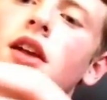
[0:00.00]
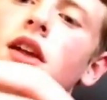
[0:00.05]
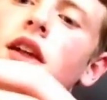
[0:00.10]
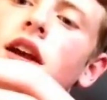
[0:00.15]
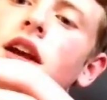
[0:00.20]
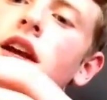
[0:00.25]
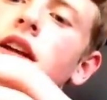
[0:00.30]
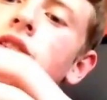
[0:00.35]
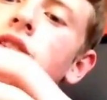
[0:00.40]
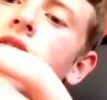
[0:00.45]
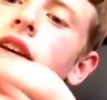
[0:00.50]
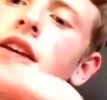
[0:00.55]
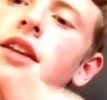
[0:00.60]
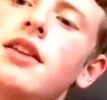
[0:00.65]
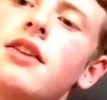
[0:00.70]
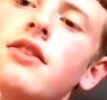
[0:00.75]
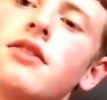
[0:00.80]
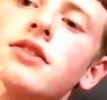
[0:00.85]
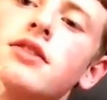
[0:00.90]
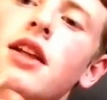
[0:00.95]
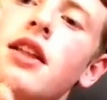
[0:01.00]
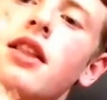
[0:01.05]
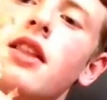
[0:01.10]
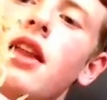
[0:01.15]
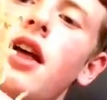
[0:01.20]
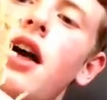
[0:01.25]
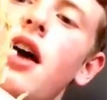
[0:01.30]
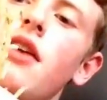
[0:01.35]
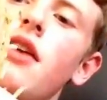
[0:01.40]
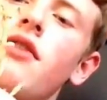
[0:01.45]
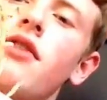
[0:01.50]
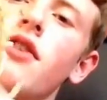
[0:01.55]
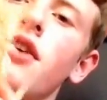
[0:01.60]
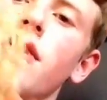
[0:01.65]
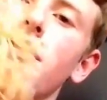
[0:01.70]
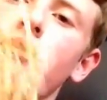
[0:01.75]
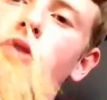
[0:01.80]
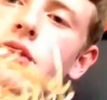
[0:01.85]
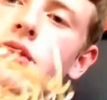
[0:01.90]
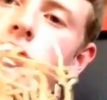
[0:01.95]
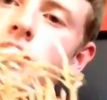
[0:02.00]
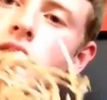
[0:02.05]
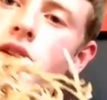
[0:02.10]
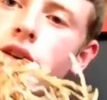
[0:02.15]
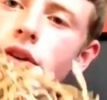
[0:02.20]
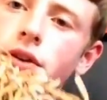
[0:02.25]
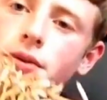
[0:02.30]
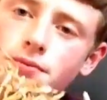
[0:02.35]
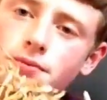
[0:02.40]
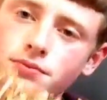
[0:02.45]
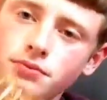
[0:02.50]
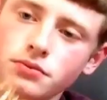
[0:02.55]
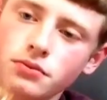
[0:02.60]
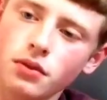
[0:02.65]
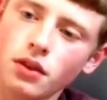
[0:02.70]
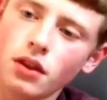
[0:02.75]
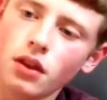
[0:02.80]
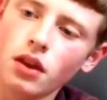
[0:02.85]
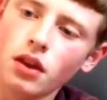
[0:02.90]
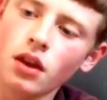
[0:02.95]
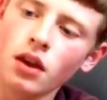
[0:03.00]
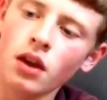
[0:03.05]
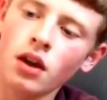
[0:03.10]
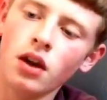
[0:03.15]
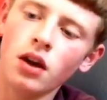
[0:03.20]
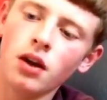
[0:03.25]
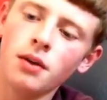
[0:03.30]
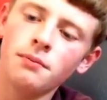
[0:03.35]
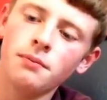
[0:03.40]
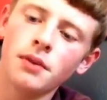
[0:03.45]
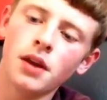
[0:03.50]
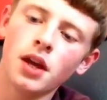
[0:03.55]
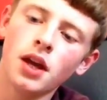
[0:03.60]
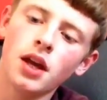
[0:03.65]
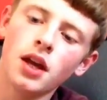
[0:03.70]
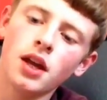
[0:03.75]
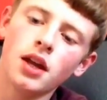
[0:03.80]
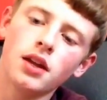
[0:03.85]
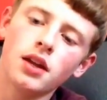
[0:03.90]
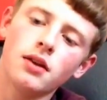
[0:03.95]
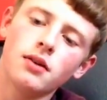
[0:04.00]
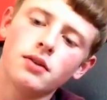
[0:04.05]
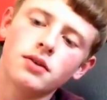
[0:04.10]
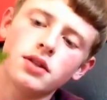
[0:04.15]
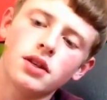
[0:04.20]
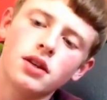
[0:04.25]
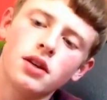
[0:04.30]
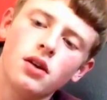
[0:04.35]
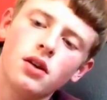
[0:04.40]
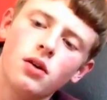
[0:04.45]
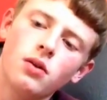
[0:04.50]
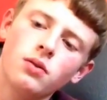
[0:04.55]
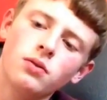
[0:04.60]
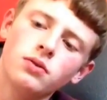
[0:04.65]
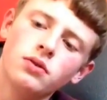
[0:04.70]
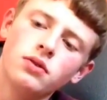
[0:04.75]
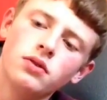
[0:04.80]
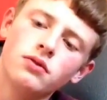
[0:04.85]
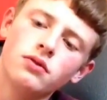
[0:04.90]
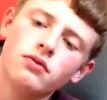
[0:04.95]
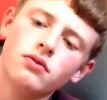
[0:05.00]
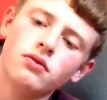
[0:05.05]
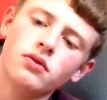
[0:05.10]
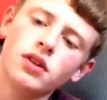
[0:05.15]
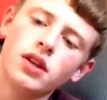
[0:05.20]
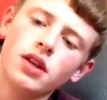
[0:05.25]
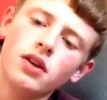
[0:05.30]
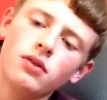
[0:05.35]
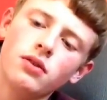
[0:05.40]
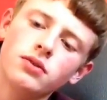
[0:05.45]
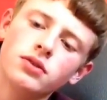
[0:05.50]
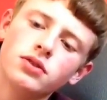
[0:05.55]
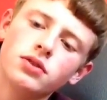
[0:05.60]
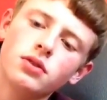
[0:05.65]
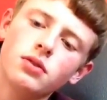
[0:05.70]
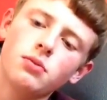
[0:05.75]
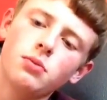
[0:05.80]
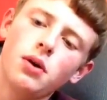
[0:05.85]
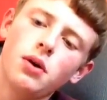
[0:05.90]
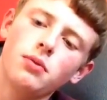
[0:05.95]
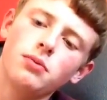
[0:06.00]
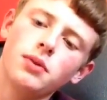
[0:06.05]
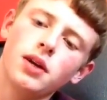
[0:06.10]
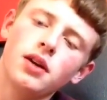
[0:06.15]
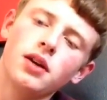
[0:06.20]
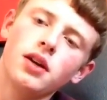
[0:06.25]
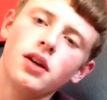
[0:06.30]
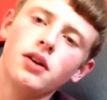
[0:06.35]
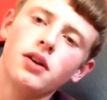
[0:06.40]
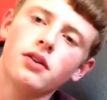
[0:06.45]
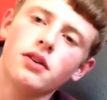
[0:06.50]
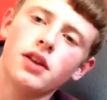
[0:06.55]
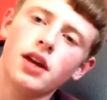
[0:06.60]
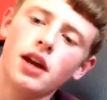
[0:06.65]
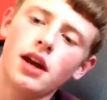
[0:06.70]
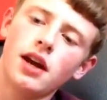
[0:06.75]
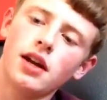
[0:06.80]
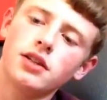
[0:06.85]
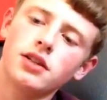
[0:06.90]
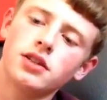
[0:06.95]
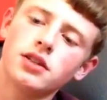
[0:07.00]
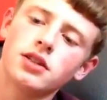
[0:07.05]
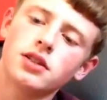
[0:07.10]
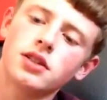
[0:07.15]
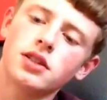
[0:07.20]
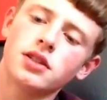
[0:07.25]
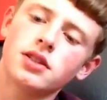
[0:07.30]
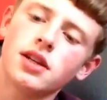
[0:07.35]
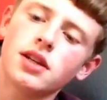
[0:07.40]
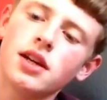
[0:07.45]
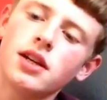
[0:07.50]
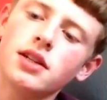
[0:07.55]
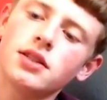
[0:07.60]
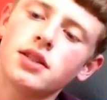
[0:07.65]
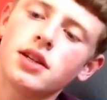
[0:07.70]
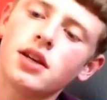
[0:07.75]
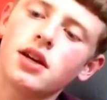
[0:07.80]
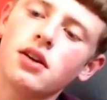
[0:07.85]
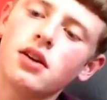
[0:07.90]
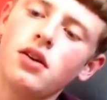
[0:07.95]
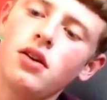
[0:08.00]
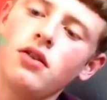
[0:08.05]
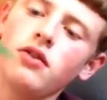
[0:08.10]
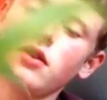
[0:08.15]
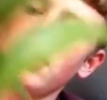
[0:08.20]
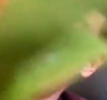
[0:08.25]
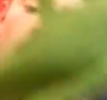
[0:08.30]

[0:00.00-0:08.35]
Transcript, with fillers: Like I said, there's a lot of good roots here. Um, there was an old, really old pseudo bulb down here that I just decided to cut off.